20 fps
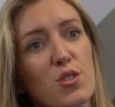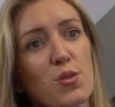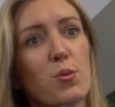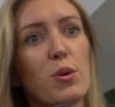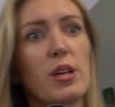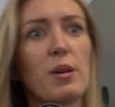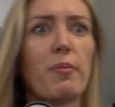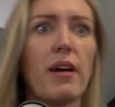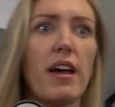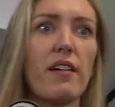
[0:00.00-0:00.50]

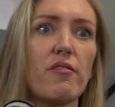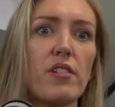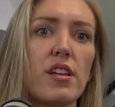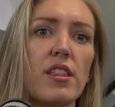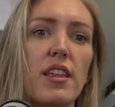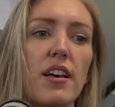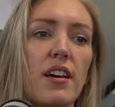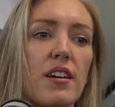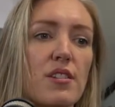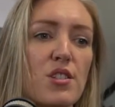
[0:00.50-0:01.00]
sweep
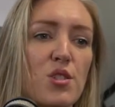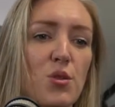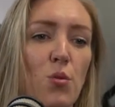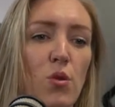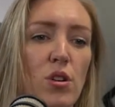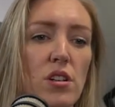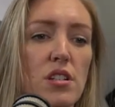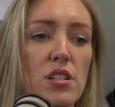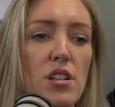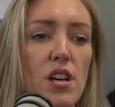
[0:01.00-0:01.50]
everything under
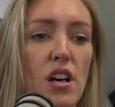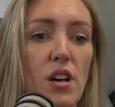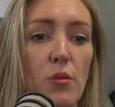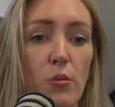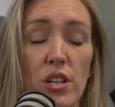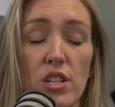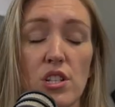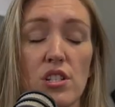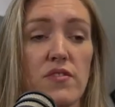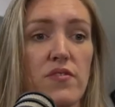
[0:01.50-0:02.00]
one term,
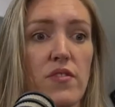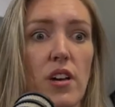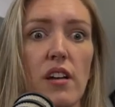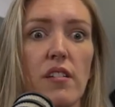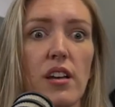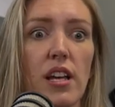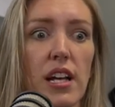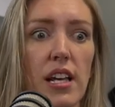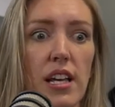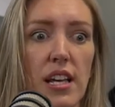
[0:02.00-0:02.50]
which is
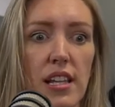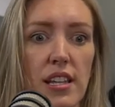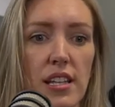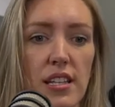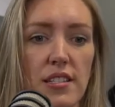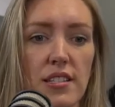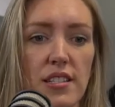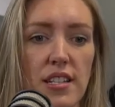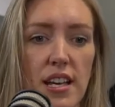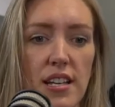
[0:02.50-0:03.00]
very clear
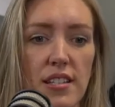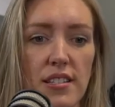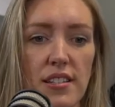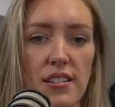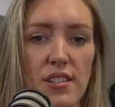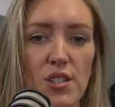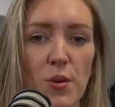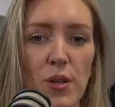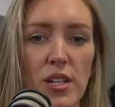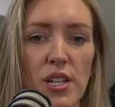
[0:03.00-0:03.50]
these days in
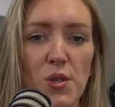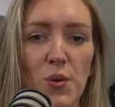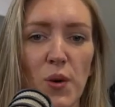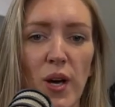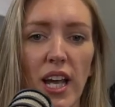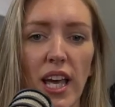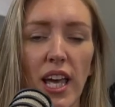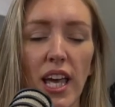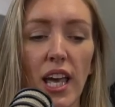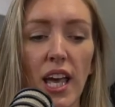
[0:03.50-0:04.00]

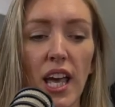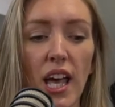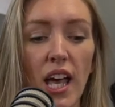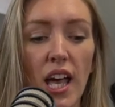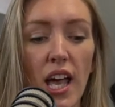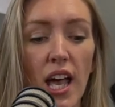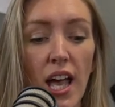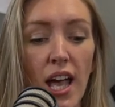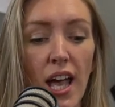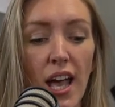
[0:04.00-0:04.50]
2020. Yeah.
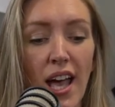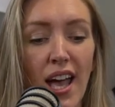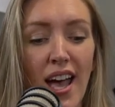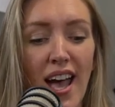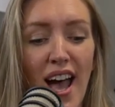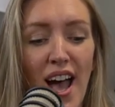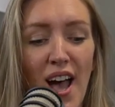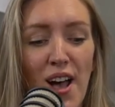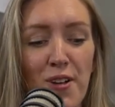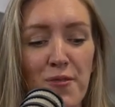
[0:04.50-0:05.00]

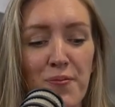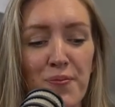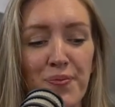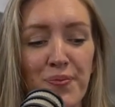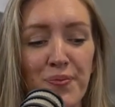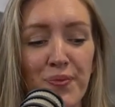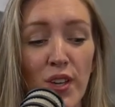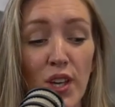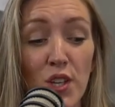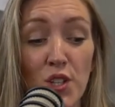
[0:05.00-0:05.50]

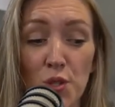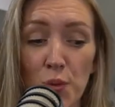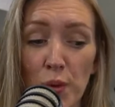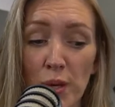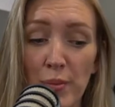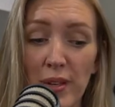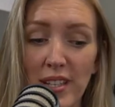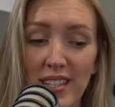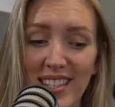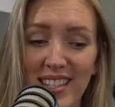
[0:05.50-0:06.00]
Um, sweeping